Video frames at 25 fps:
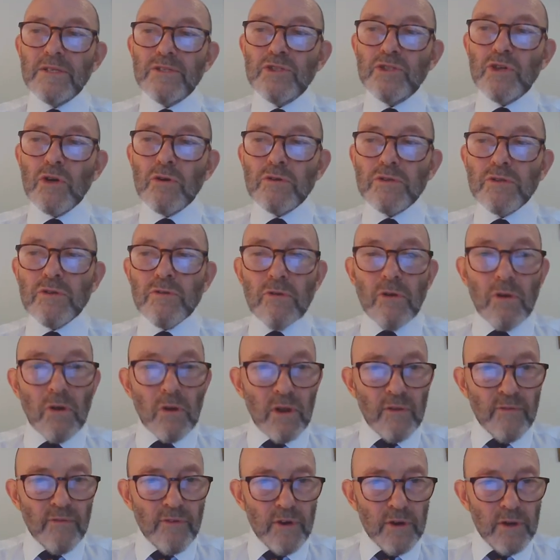Dr.
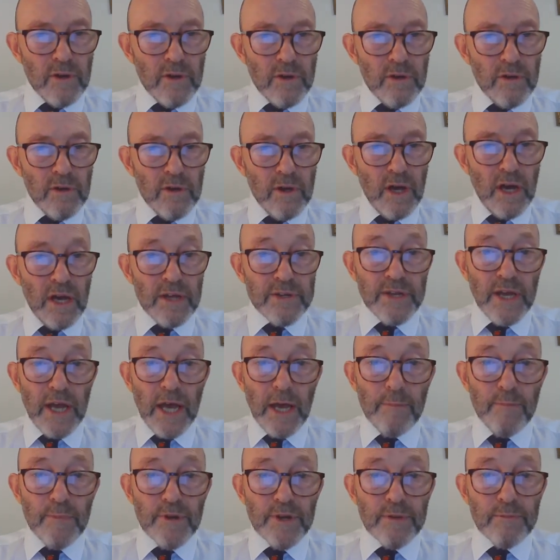Oliver, an
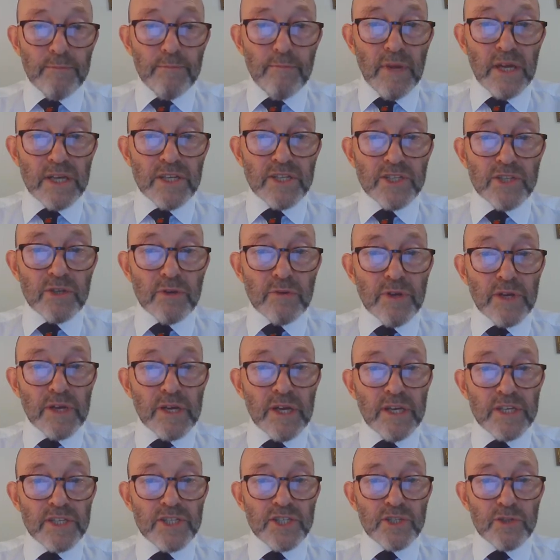eminent Masonic
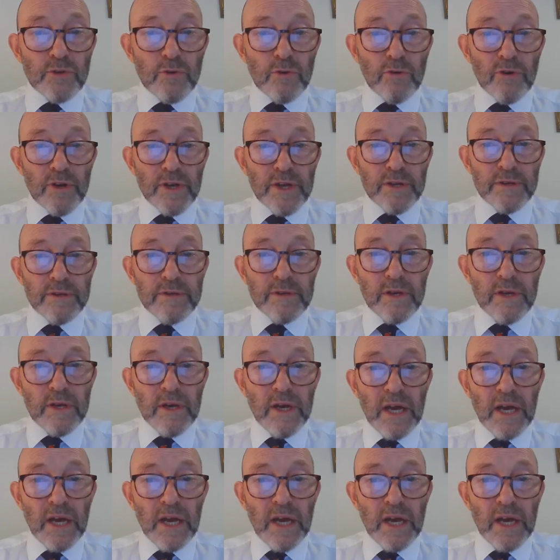historian,